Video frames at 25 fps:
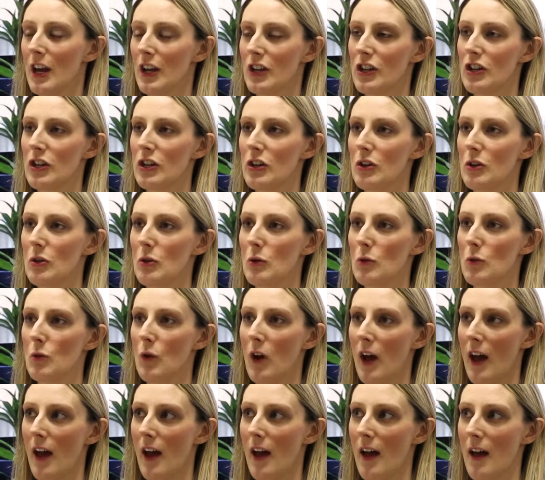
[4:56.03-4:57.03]
you
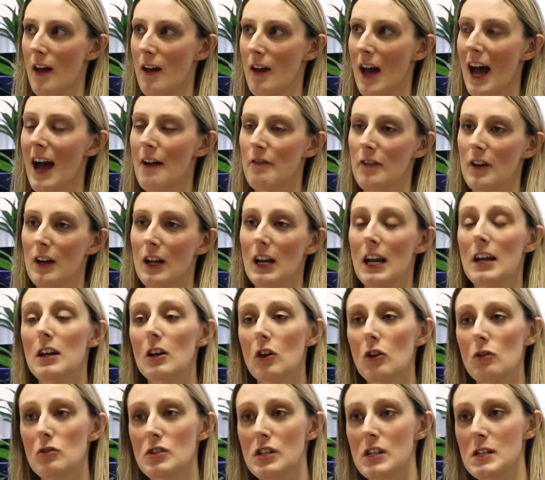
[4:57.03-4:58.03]
have a
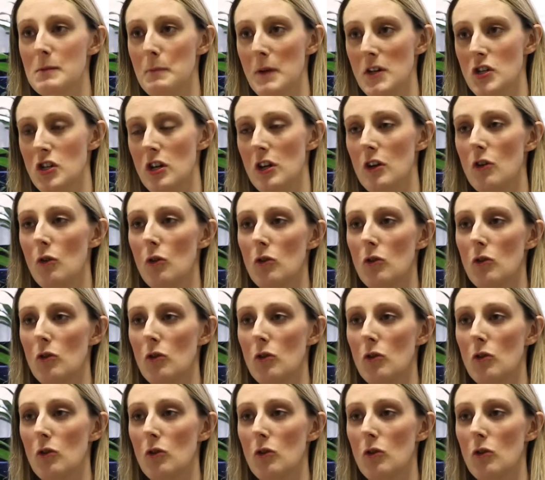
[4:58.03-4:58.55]
clinical suspicion